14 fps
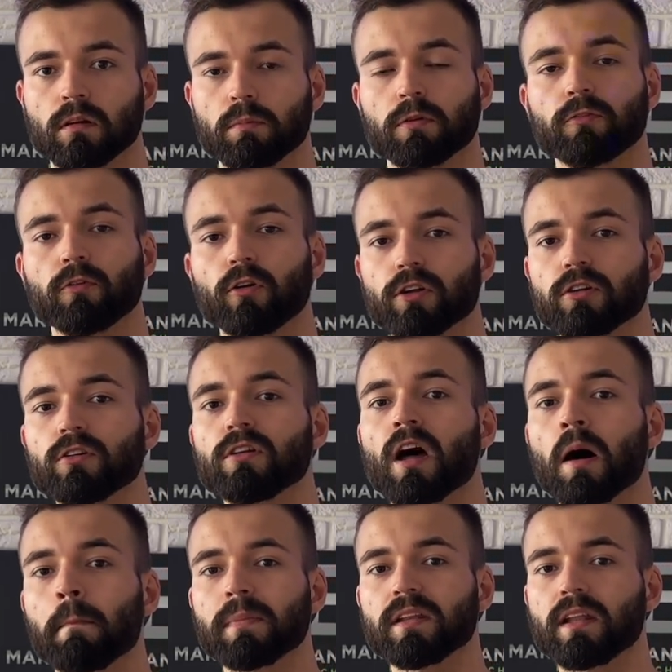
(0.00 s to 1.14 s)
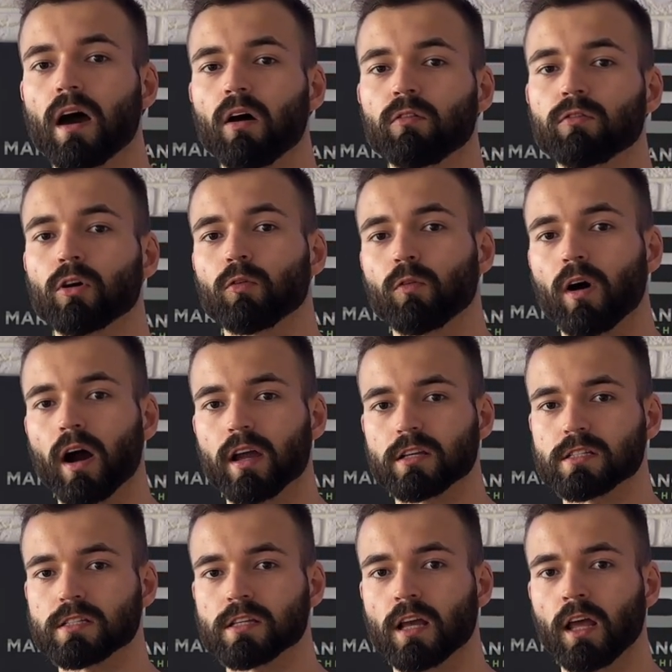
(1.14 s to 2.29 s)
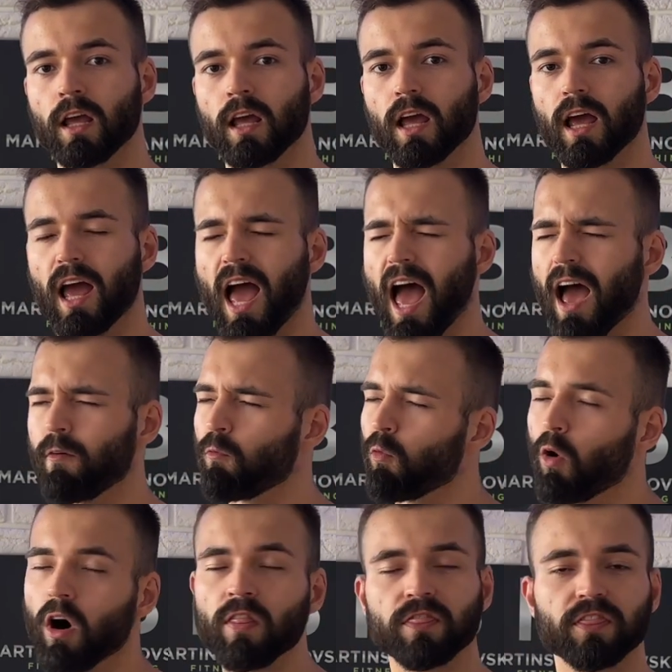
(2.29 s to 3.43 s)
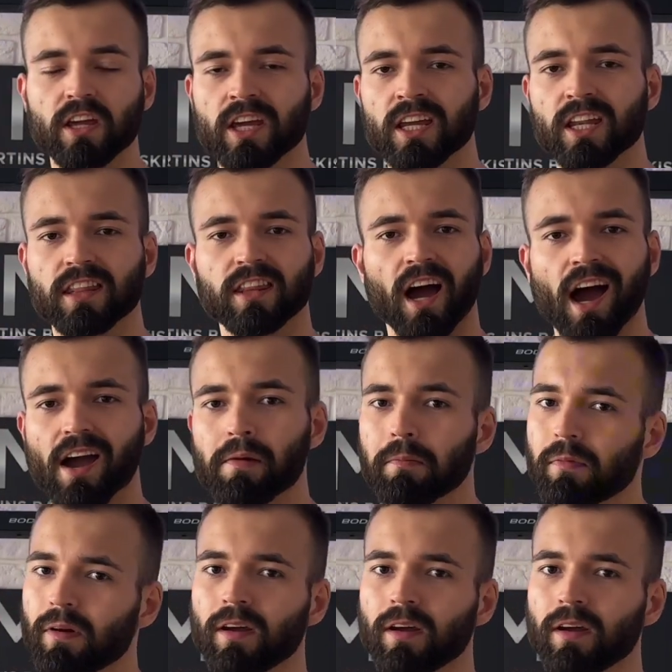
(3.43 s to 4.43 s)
before you numb it down with your voice. And one thing at a time.